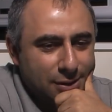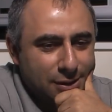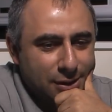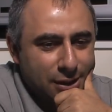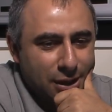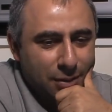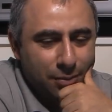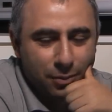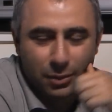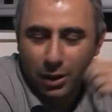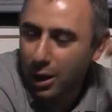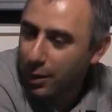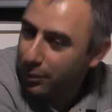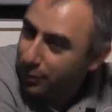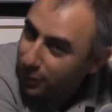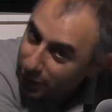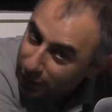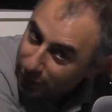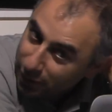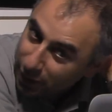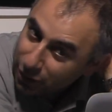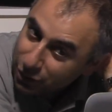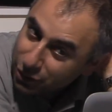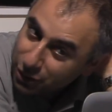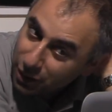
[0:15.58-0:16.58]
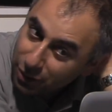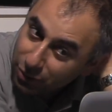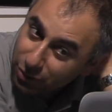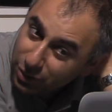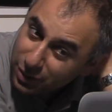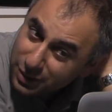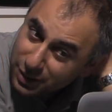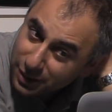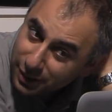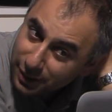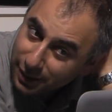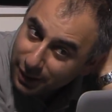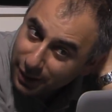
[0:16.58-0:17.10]
this game that I played actually
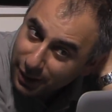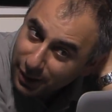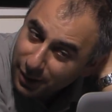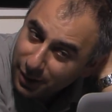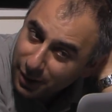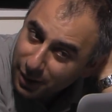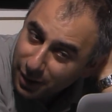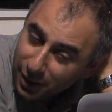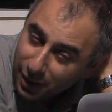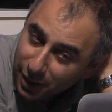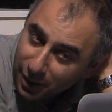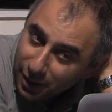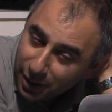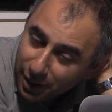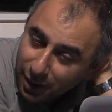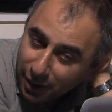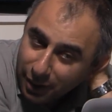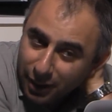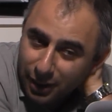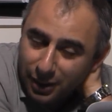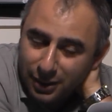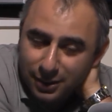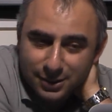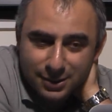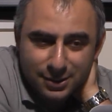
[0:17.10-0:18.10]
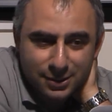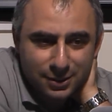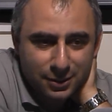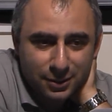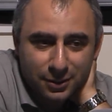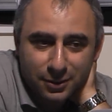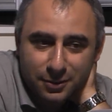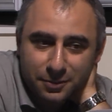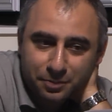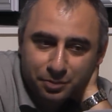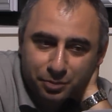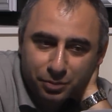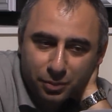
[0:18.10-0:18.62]
recently against
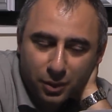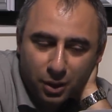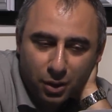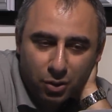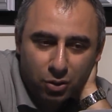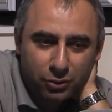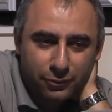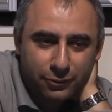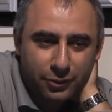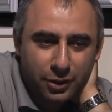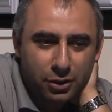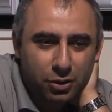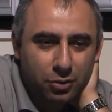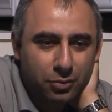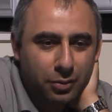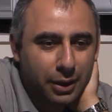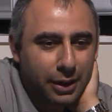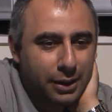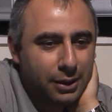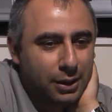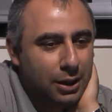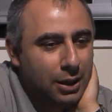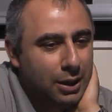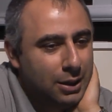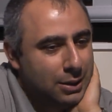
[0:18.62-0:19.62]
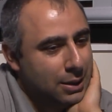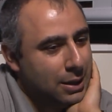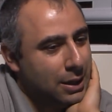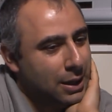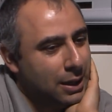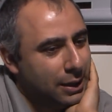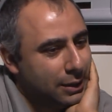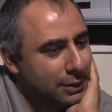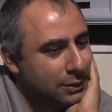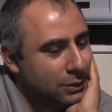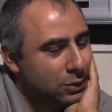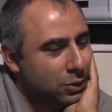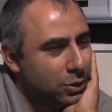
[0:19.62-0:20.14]
a good friend of mine,
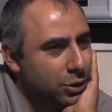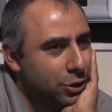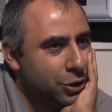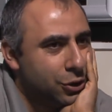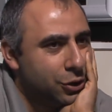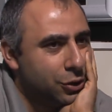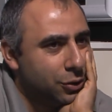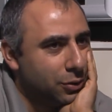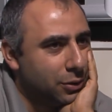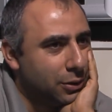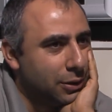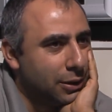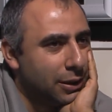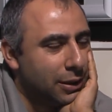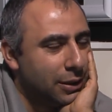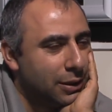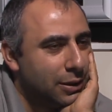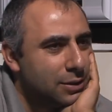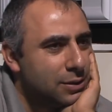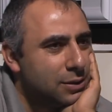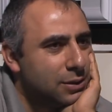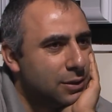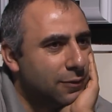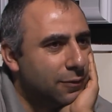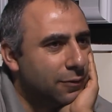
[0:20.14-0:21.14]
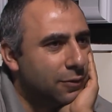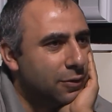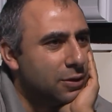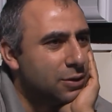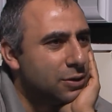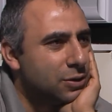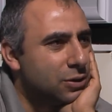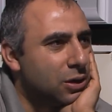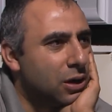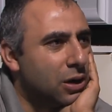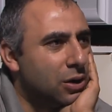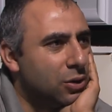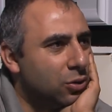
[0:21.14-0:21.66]
Alex Onischuk, and this is the
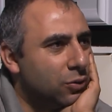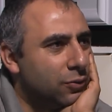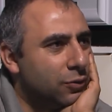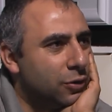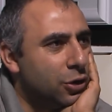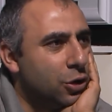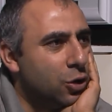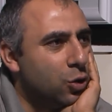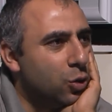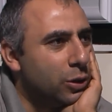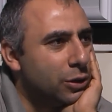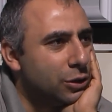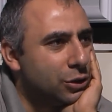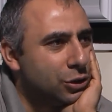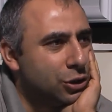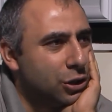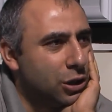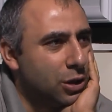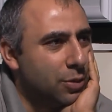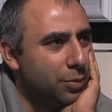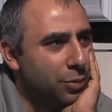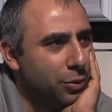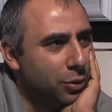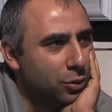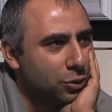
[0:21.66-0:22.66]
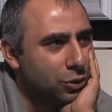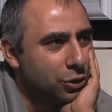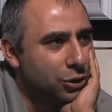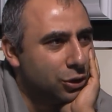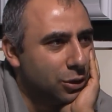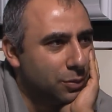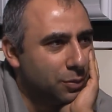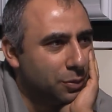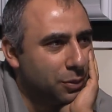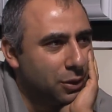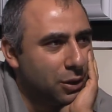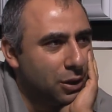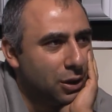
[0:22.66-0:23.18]
first round of the US
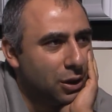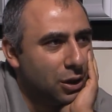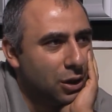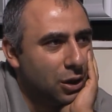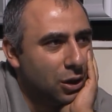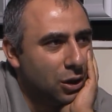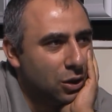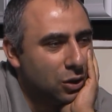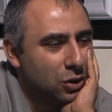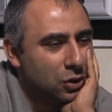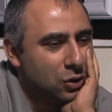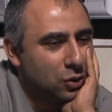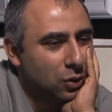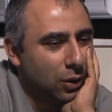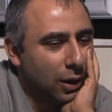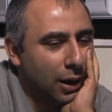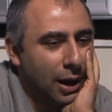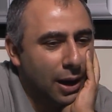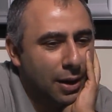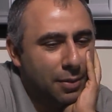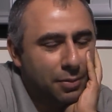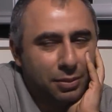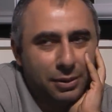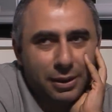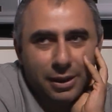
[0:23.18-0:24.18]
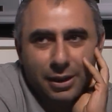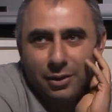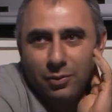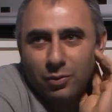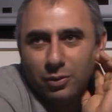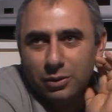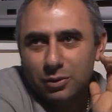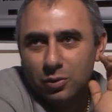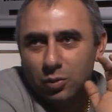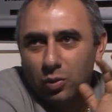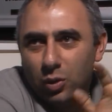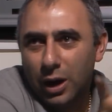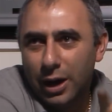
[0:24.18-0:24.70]
Championship. So I am playing
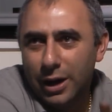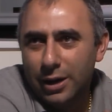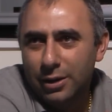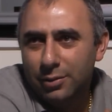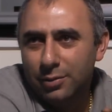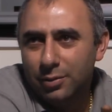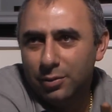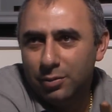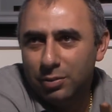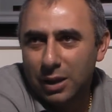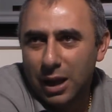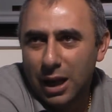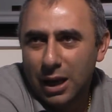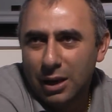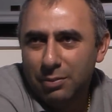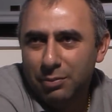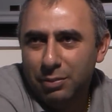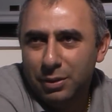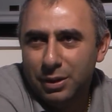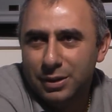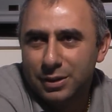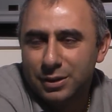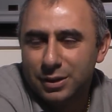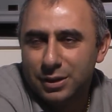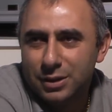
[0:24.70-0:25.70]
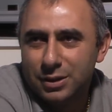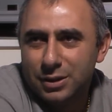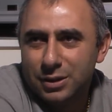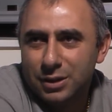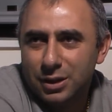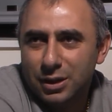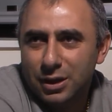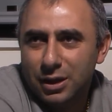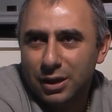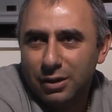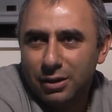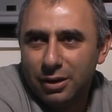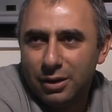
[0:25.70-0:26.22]
with the white black pieces
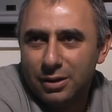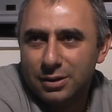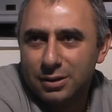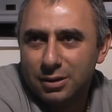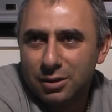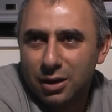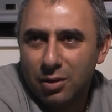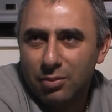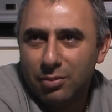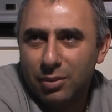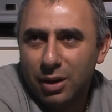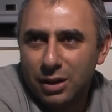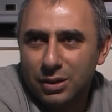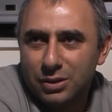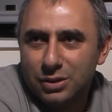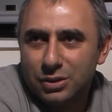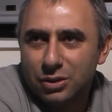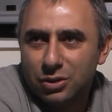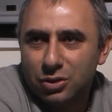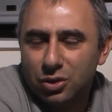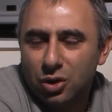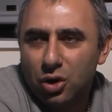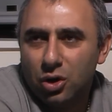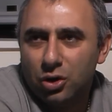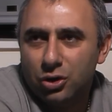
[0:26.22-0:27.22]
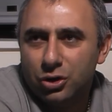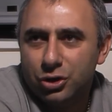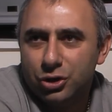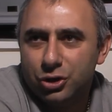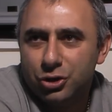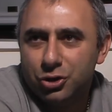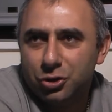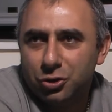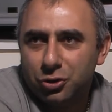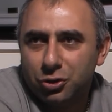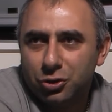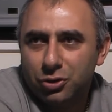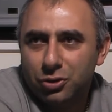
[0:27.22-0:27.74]
against Grandmaster
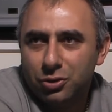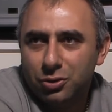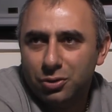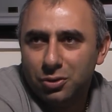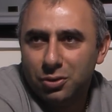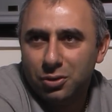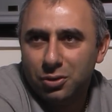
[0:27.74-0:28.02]
Onischuk.